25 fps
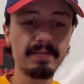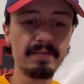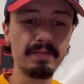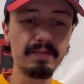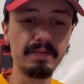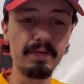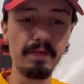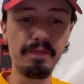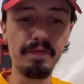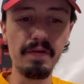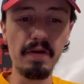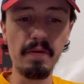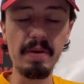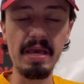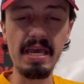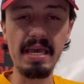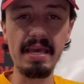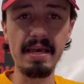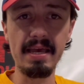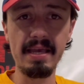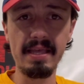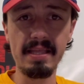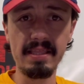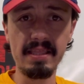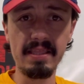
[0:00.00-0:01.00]
You feel
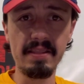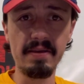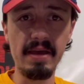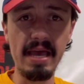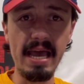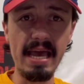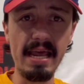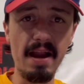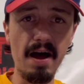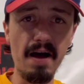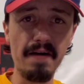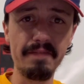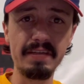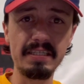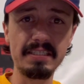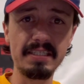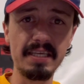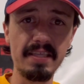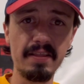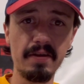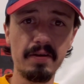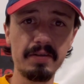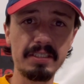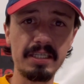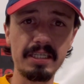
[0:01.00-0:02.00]
me? and obviously
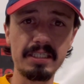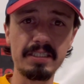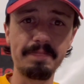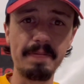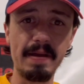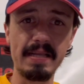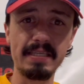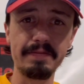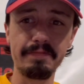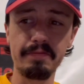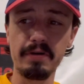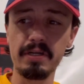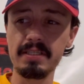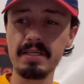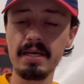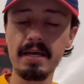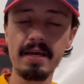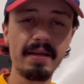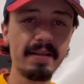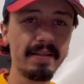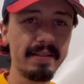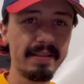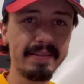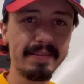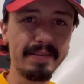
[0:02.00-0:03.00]
those expensive ones,
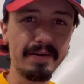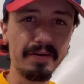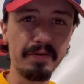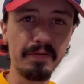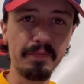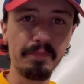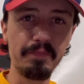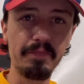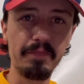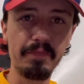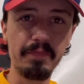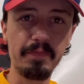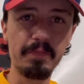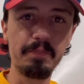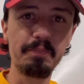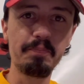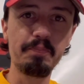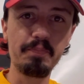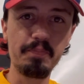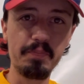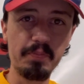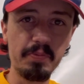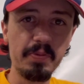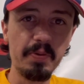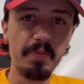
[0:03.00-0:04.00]
they're
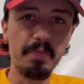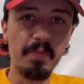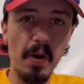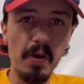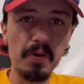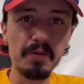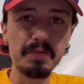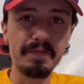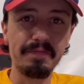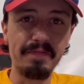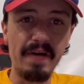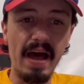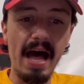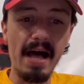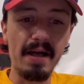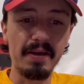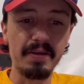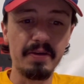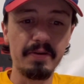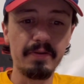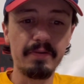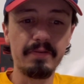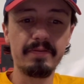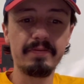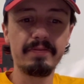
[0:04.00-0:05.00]
the most
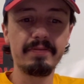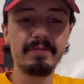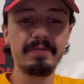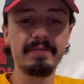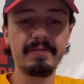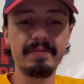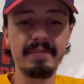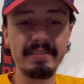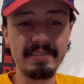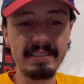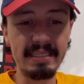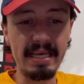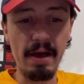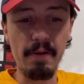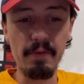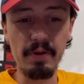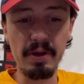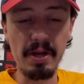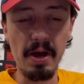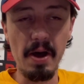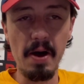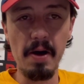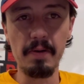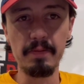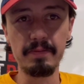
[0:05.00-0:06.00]
value. It's how it
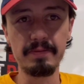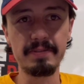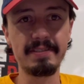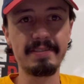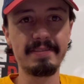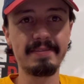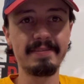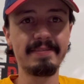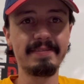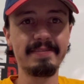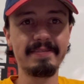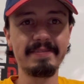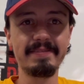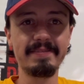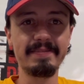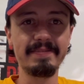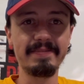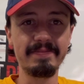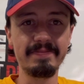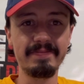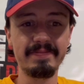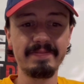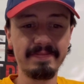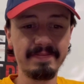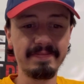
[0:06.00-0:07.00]
goes.
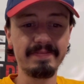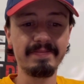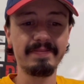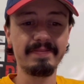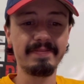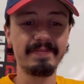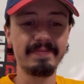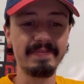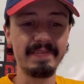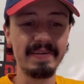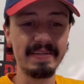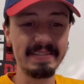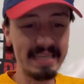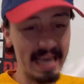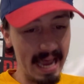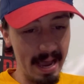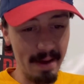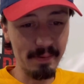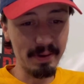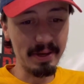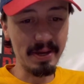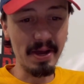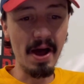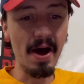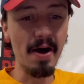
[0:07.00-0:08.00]
It's
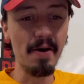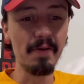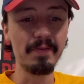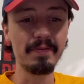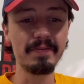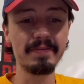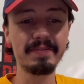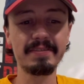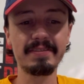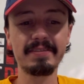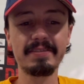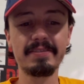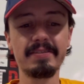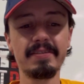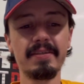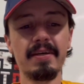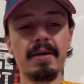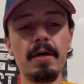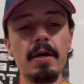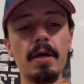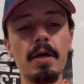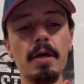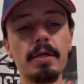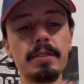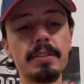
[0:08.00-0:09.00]
how it goes.
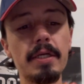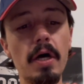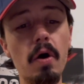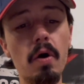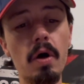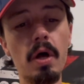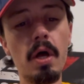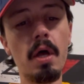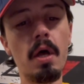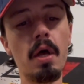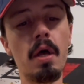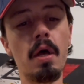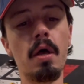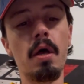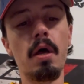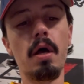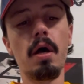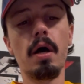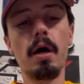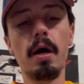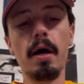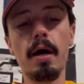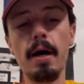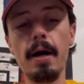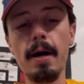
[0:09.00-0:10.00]
So,
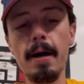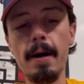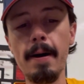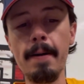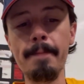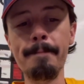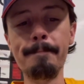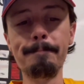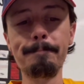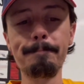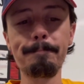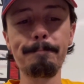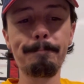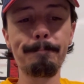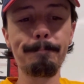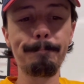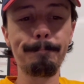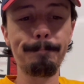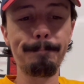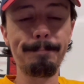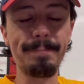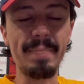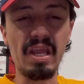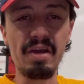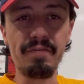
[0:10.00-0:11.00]
um,
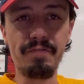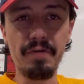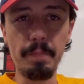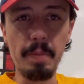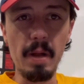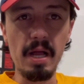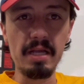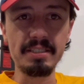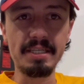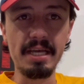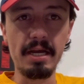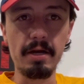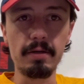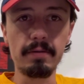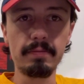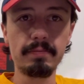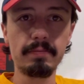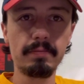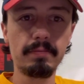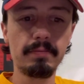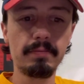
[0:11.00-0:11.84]
football's here.